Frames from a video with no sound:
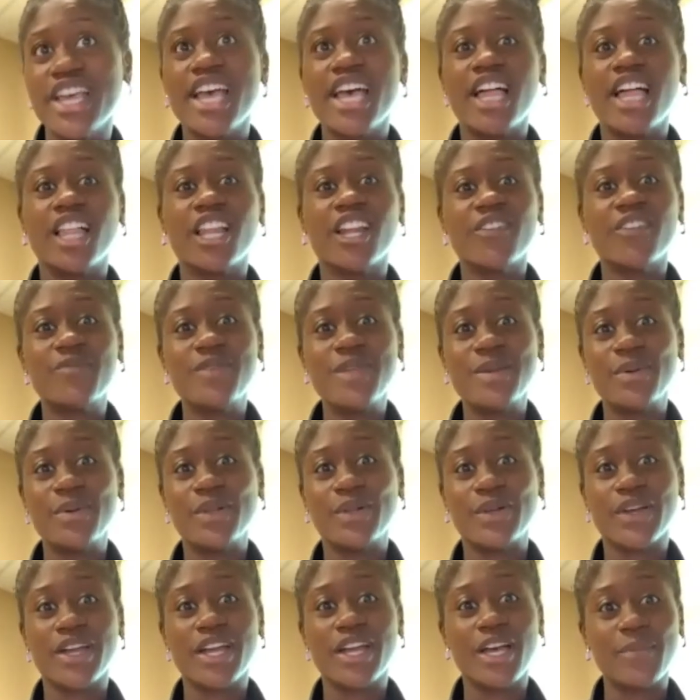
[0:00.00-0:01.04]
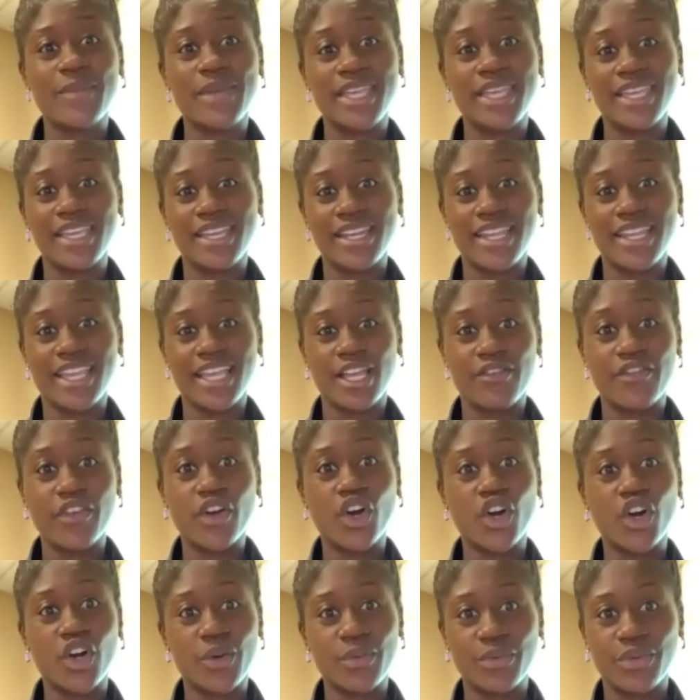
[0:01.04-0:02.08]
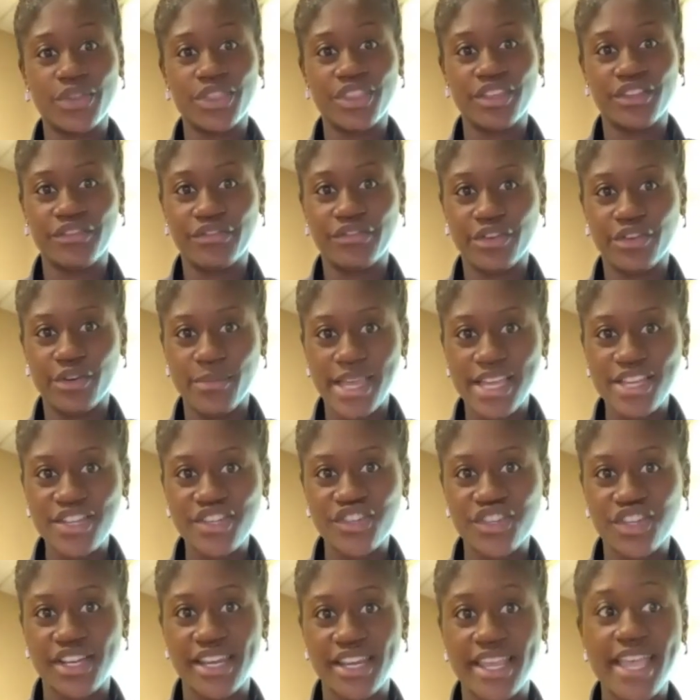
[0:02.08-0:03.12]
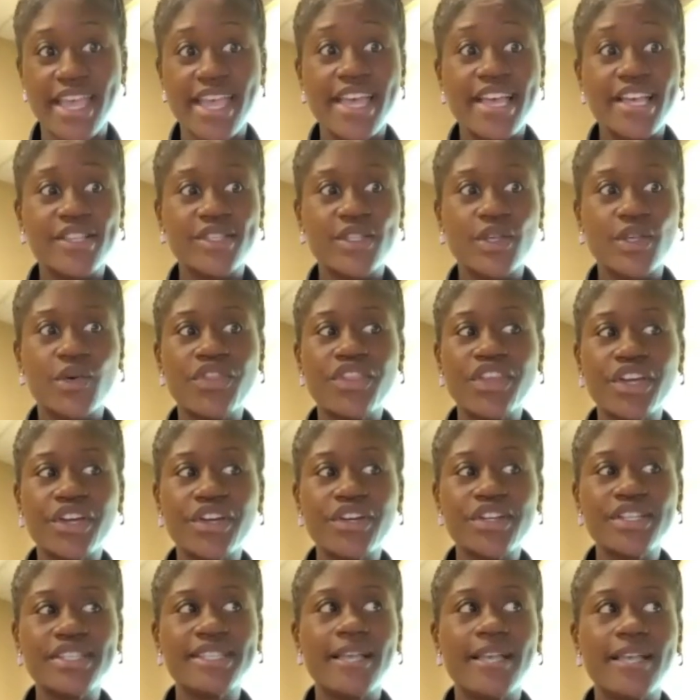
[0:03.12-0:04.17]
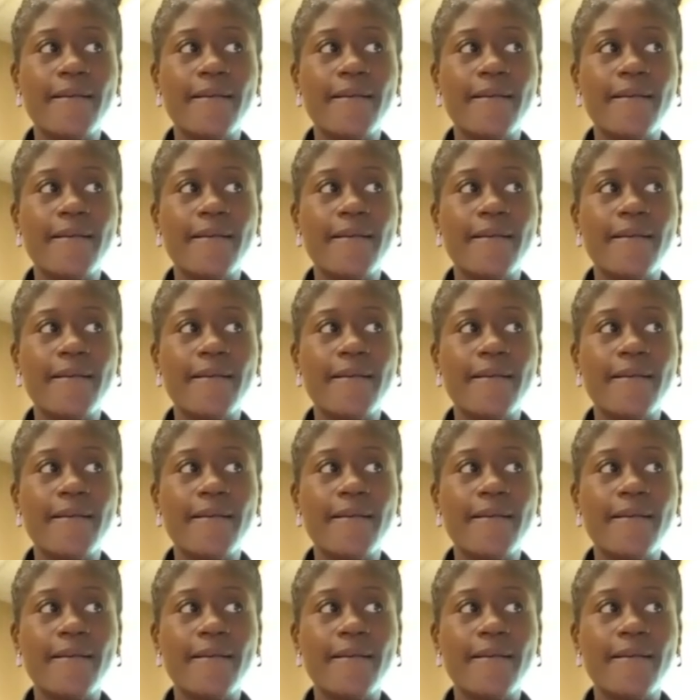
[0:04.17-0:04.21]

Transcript: a lot of people are coming in kind of armed with information. So there's